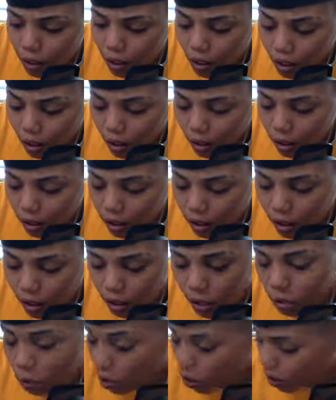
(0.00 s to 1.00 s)
Like, get
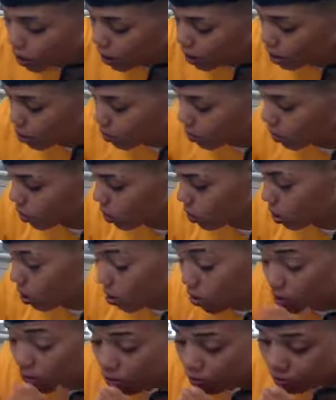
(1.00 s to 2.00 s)
things organized for
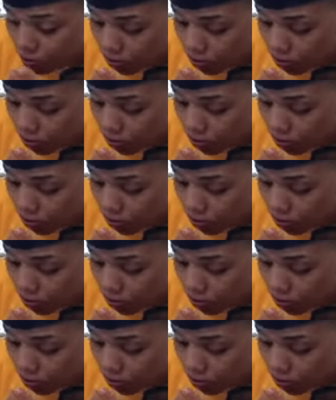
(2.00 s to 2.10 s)
yourself.